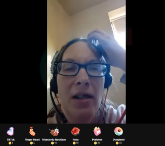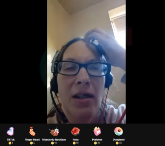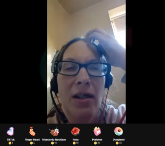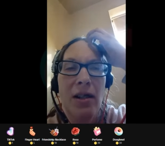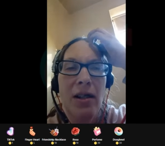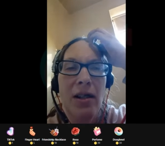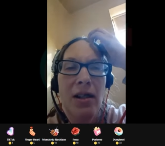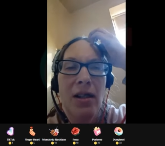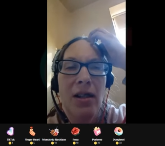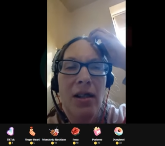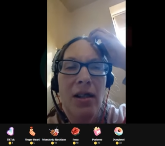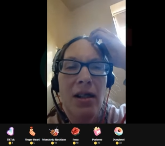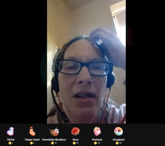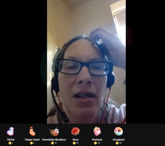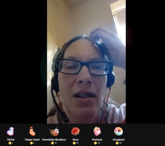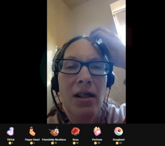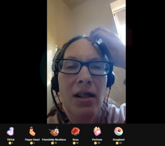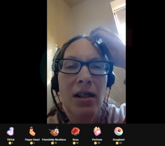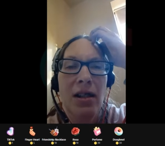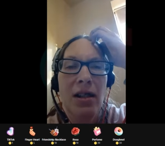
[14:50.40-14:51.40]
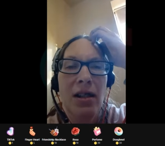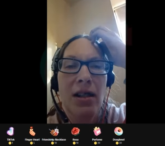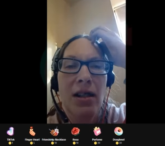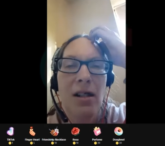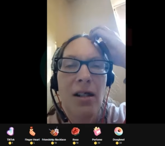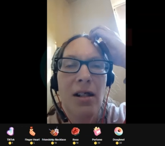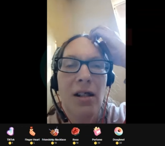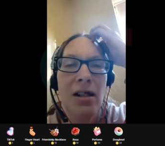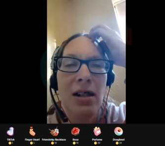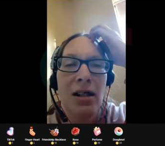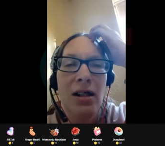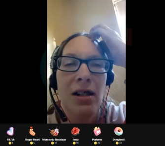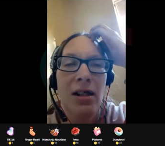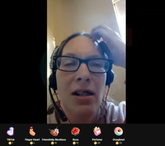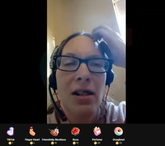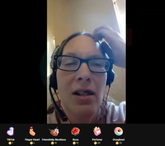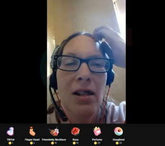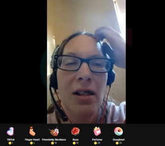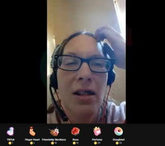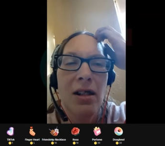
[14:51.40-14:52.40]

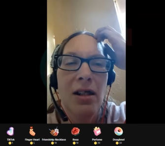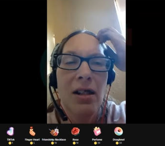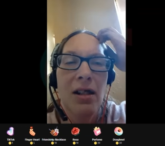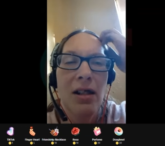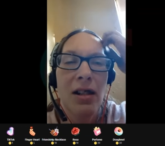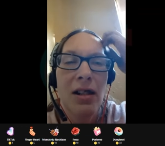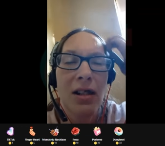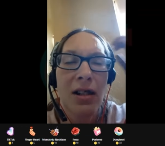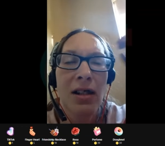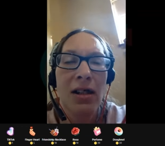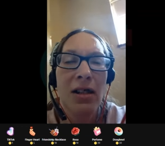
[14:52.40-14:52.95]
(no one is talking)